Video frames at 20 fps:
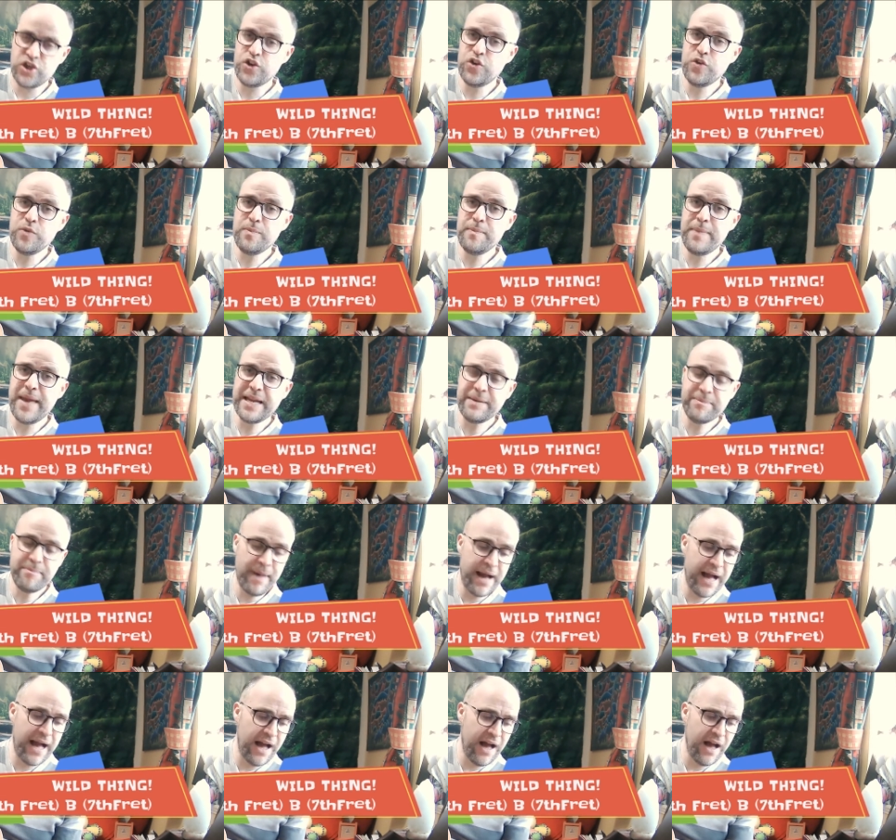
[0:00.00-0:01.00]
you
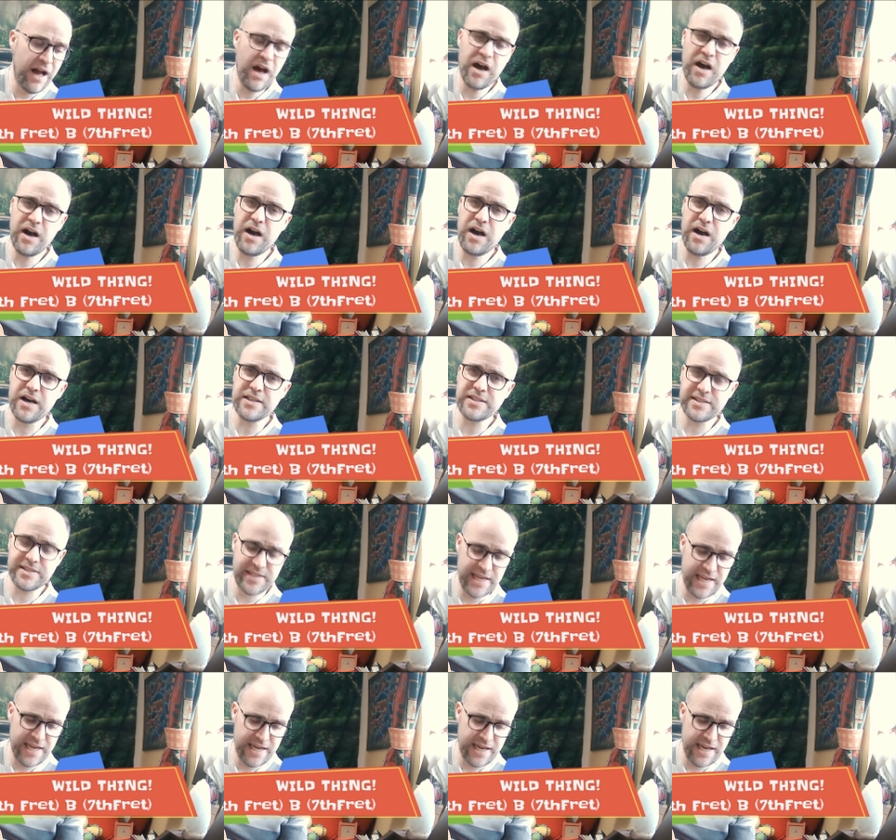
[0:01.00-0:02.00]
make my heart
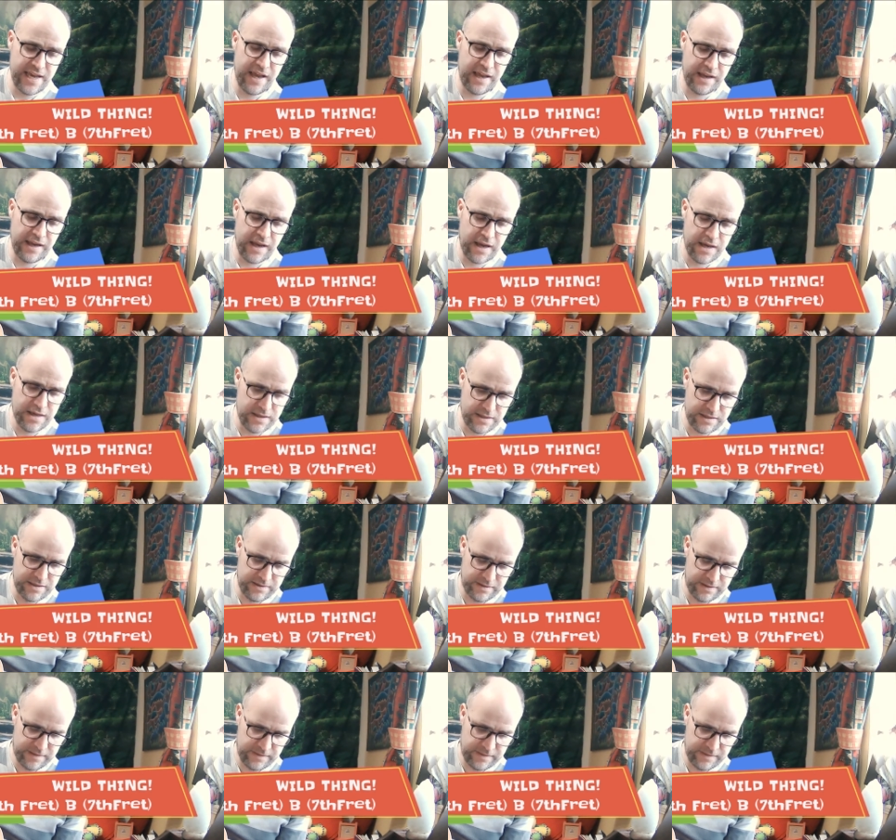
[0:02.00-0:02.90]
sing.